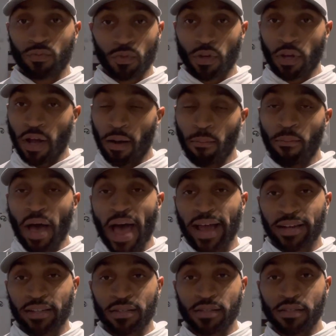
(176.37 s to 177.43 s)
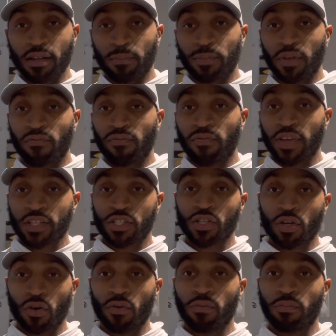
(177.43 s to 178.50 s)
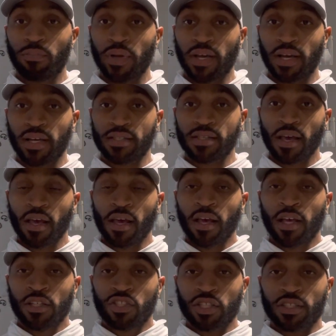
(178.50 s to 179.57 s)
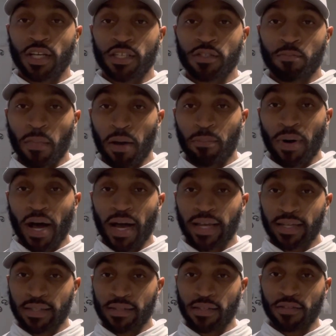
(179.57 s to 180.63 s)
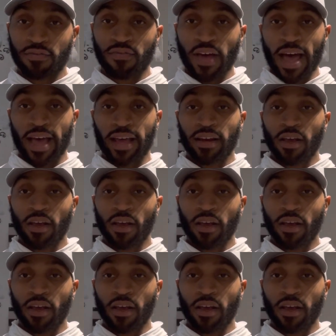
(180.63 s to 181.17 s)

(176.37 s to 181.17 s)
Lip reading: come back to something physical, because just because my pockets is fat,